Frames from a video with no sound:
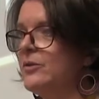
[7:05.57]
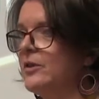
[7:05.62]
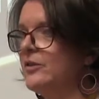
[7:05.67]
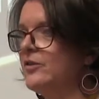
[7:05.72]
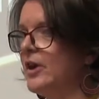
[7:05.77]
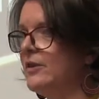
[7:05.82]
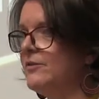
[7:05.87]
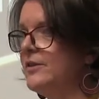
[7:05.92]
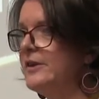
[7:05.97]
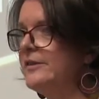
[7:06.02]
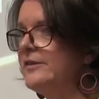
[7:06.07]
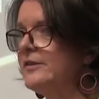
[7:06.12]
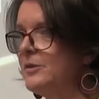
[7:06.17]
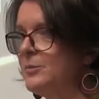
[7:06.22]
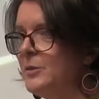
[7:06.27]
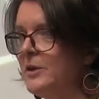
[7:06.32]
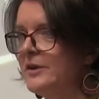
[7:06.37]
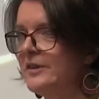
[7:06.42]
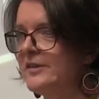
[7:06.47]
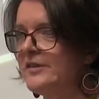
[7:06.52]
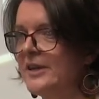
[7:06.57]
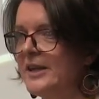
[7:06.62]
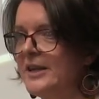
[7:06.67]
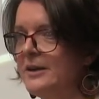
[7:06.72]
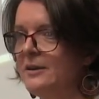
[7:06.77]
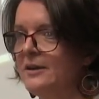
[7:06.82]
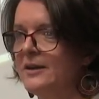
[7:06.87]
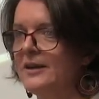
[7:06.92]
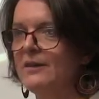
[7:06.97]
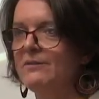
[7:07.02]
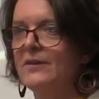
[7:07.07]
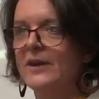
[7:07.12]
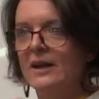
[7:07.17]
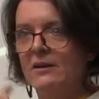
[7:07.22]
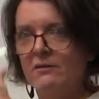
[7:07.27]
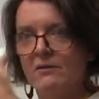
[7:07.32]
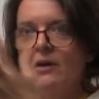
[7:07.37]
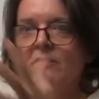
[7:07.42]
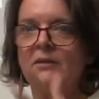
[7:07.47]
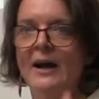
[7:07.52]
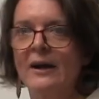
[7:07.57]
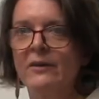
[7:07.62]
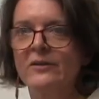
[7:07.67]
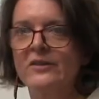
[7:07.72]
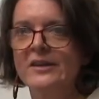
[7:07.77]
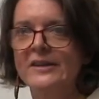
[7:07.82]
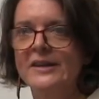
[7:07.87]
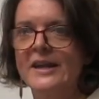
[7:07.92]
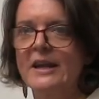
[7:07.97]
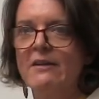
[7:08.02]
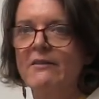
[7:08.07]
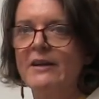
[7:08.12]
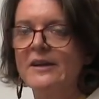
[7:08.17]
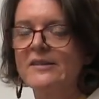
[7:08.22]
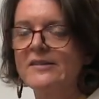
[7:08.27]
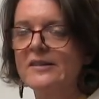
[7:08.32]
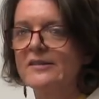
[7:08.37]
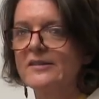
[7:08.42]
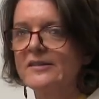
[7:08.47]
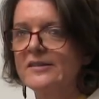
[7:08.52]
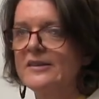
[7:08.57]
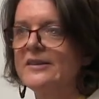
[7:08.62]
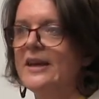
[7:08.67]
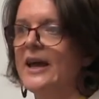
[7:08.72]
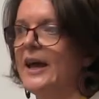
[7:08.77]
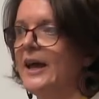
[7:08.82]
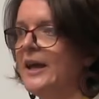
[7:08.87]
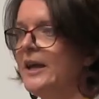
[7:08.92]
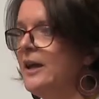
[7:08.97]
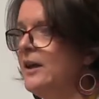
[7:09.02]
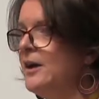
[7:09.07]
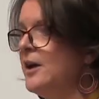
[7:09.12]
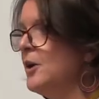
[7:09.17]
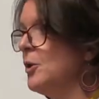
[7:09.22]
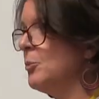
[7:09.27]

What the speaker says: a diverse community living around and near it today,